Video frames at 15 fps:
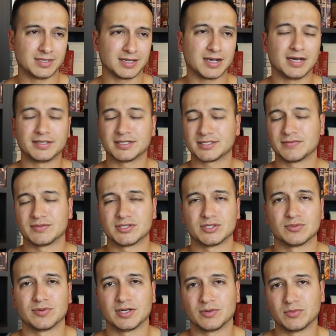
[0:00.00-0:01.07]
context of the
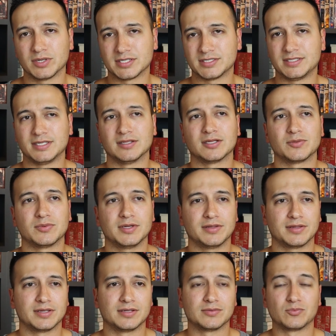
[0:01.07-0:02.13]
story and what it's dealing
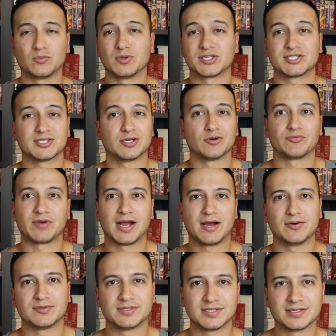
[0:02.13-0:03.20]
with and what's
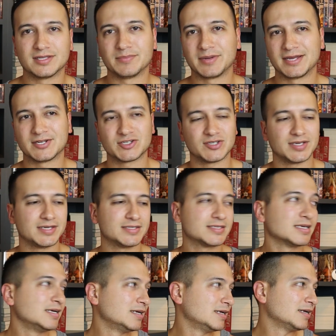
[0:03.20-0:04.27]
around the Banished Lands.
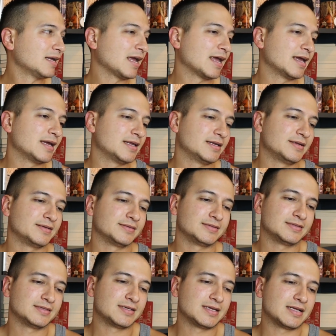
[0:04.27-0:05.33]
And
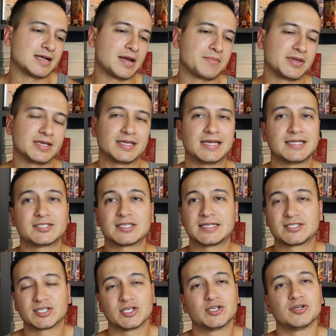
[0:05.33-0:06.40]
I mean,
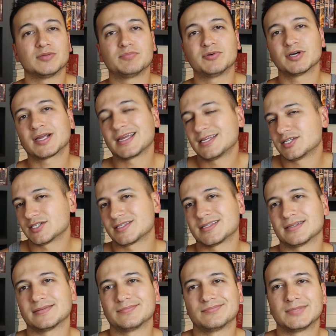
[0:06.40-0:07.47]
it's a good book.
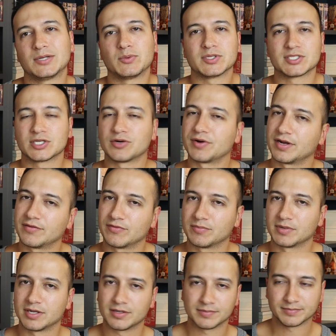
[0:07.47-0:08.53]
It wasn't great for
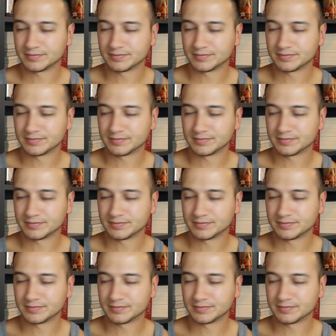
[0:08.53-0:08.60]
me.